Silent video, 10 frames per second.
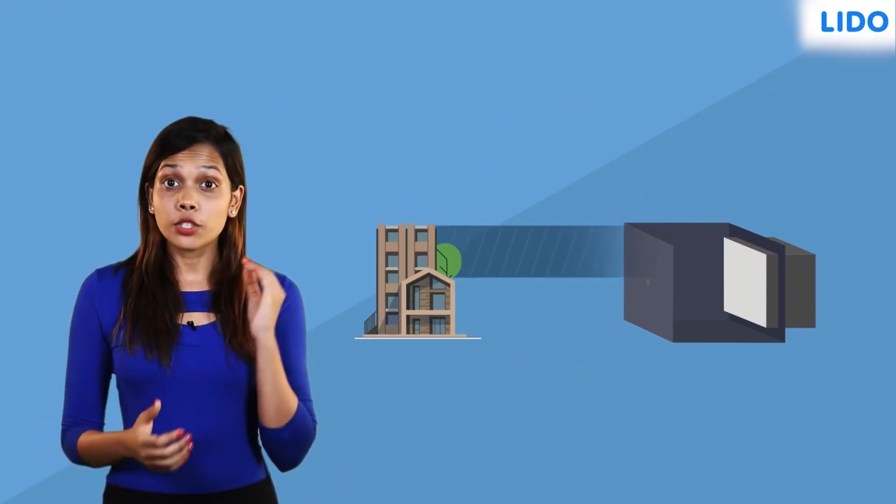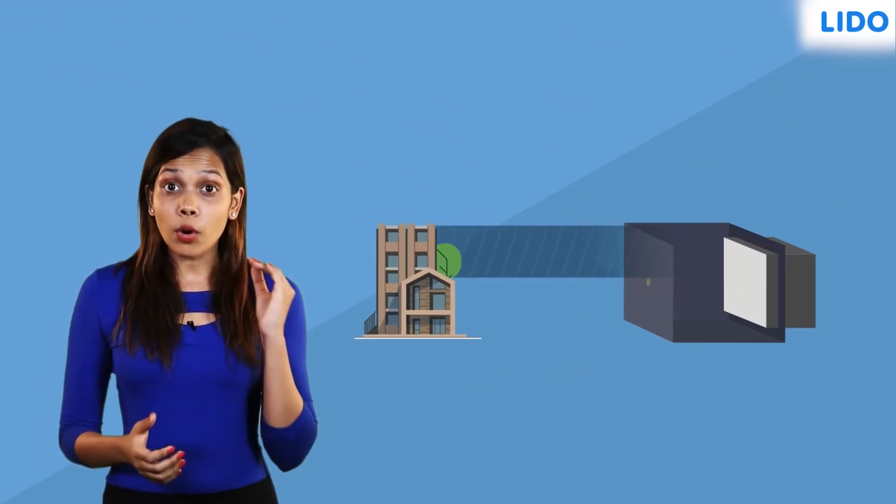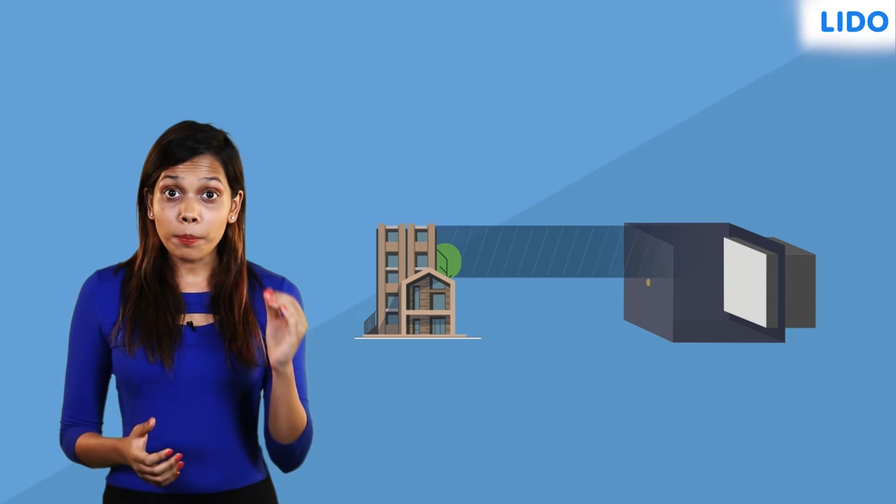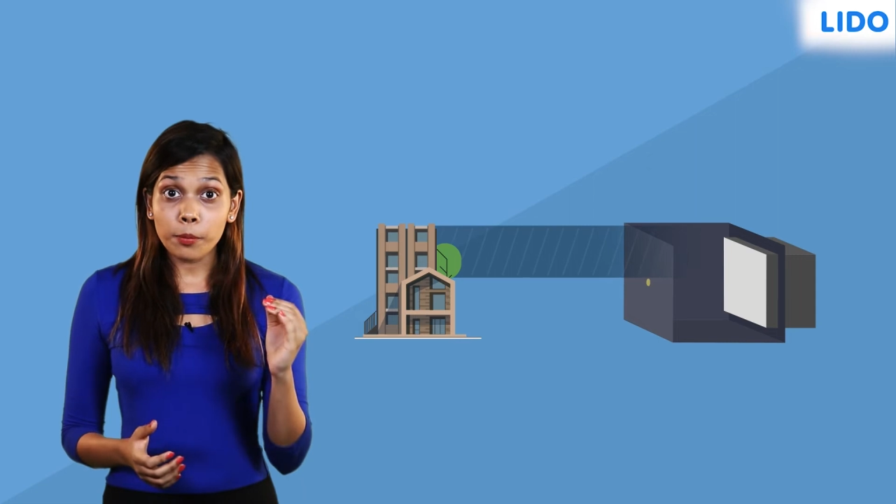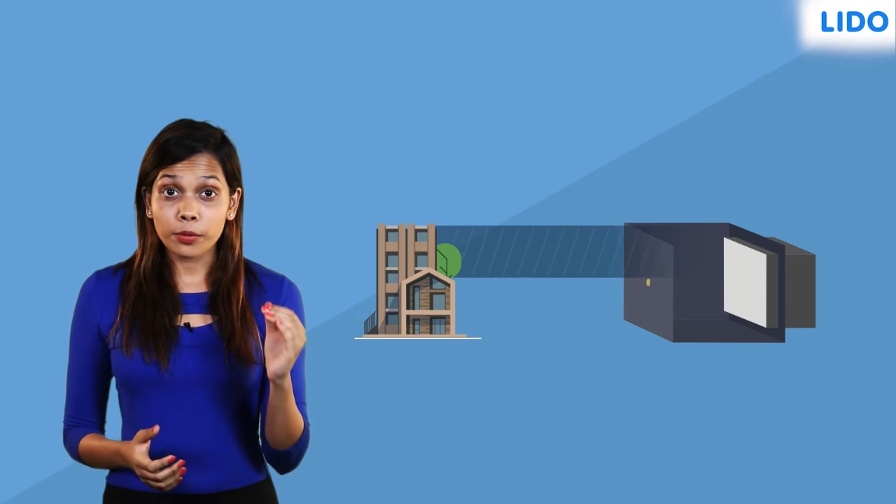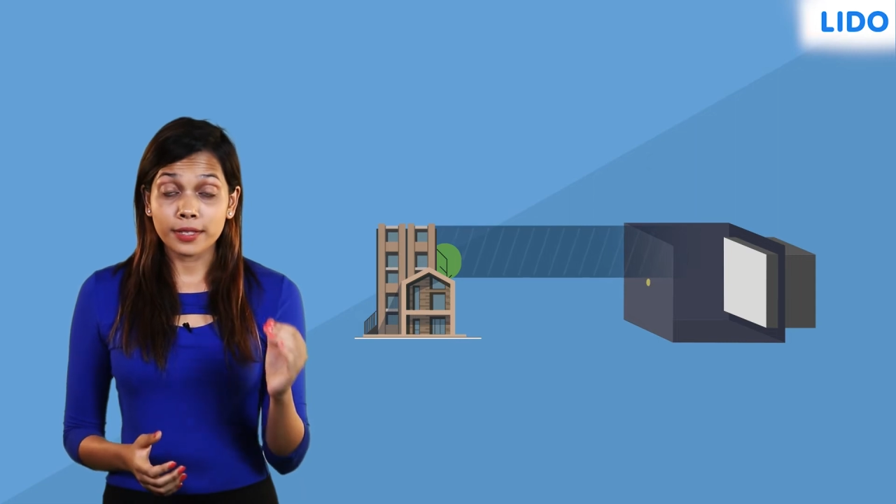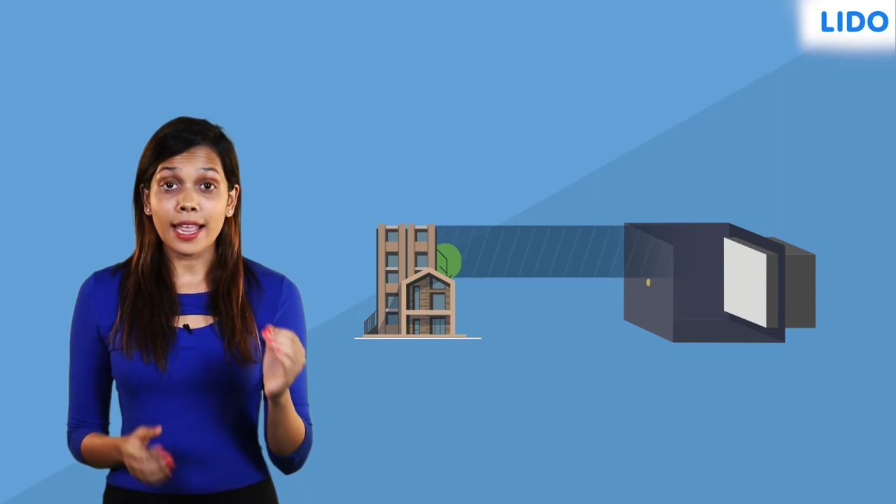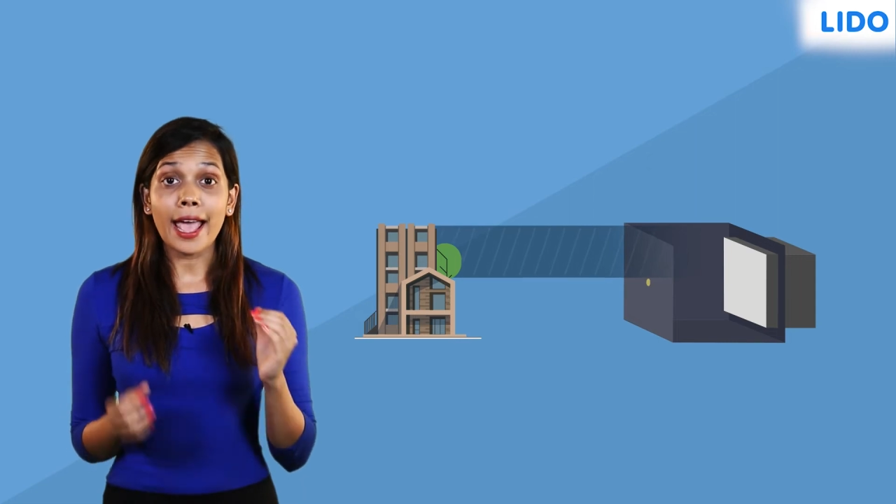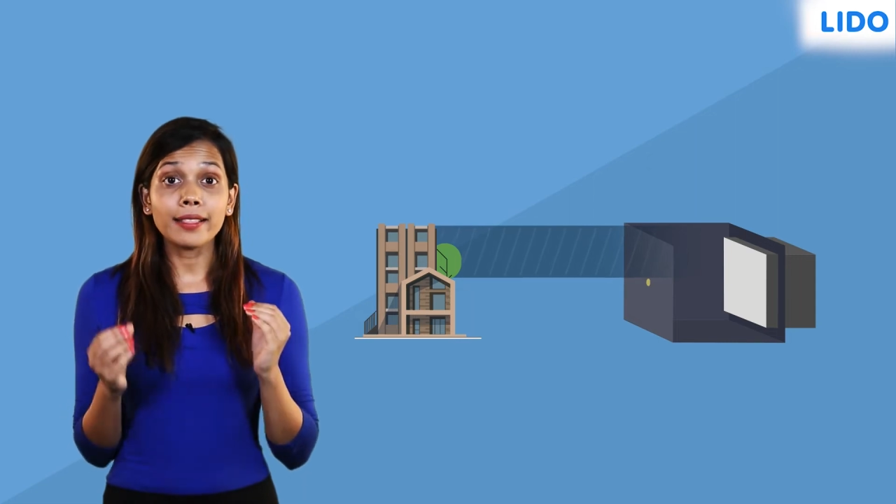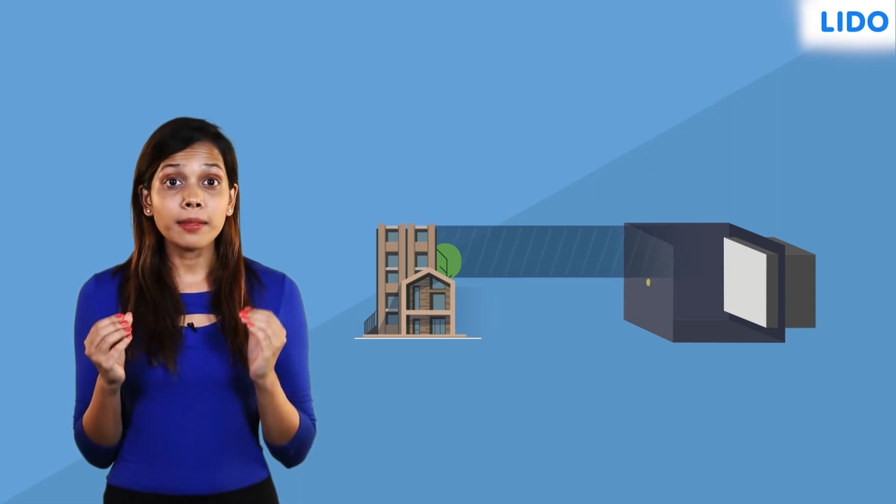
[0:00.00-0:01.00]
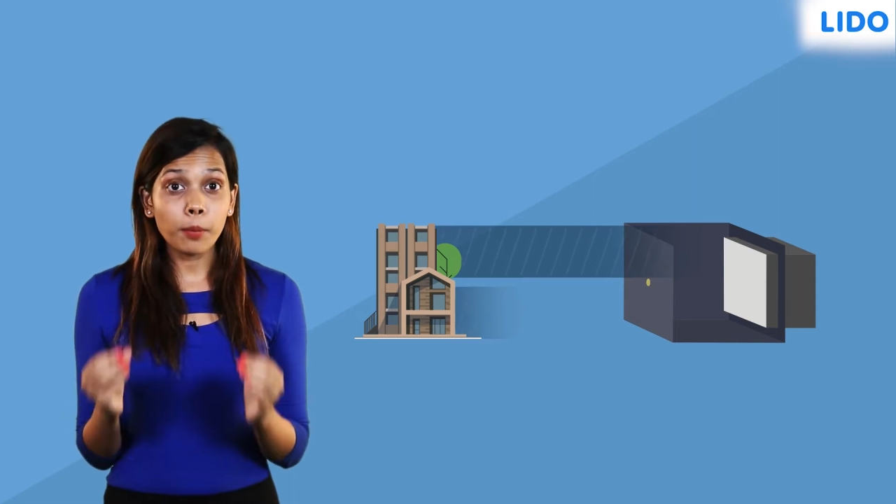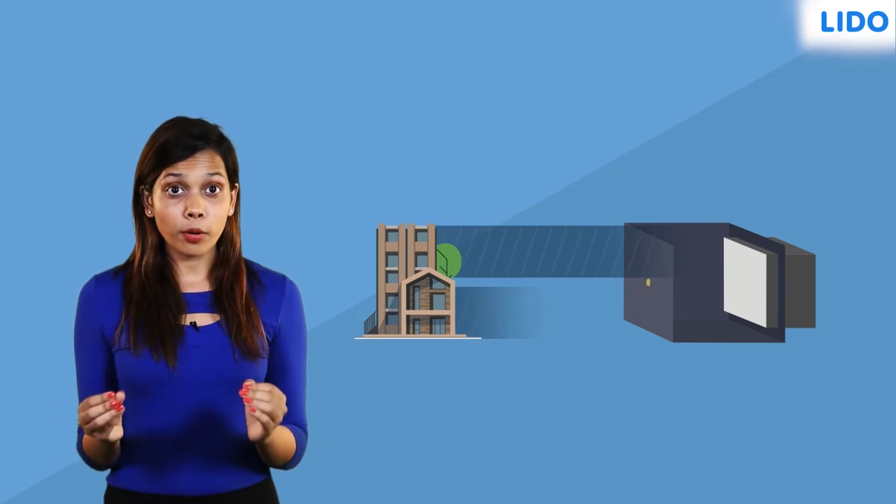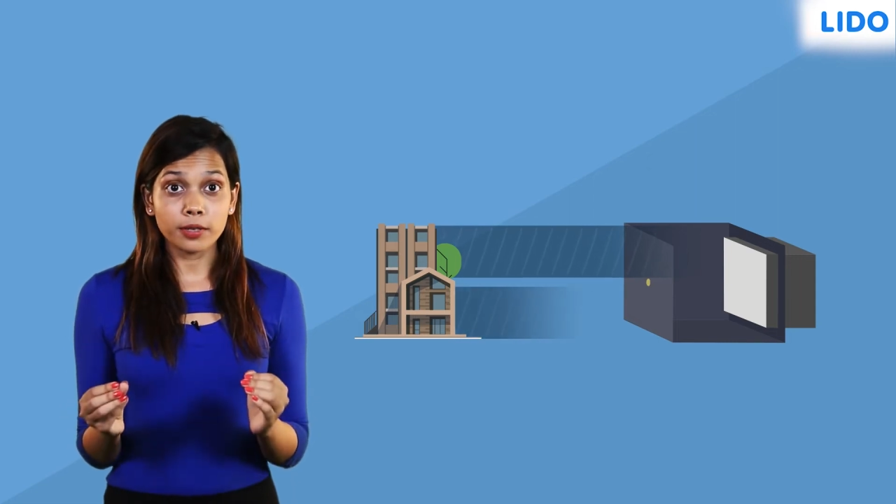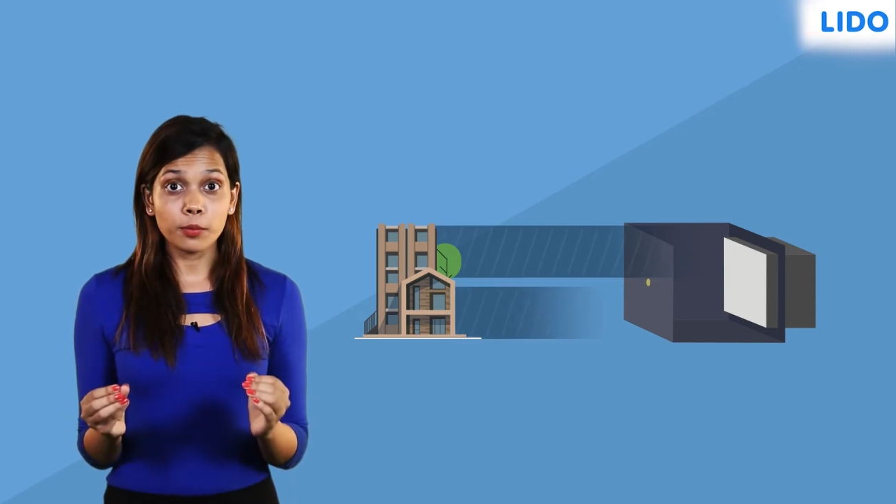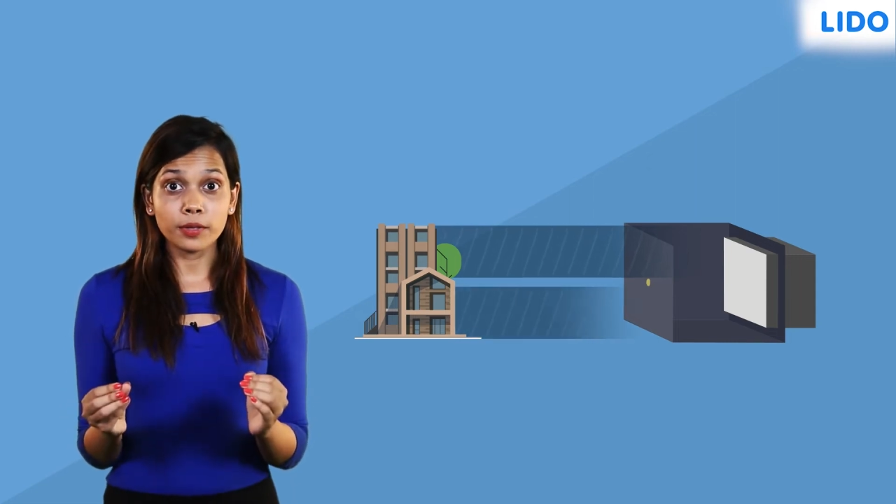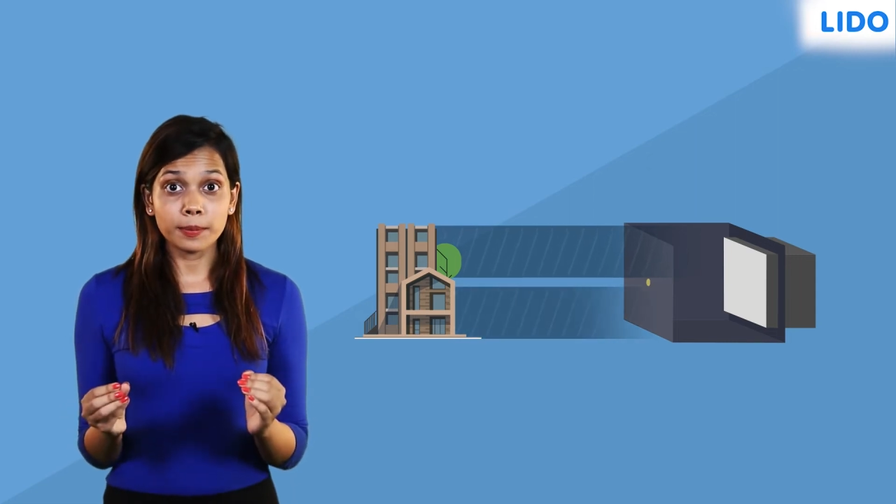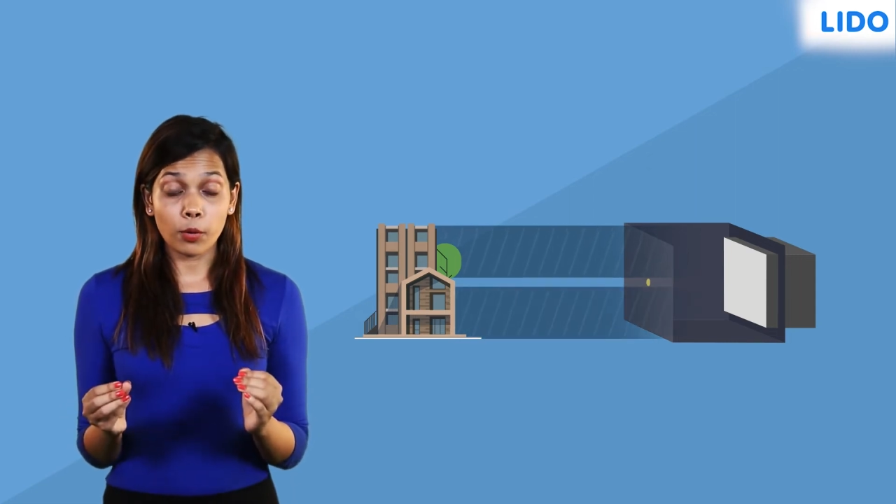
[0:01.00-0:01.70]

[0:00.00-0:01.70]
topmost and the bottommost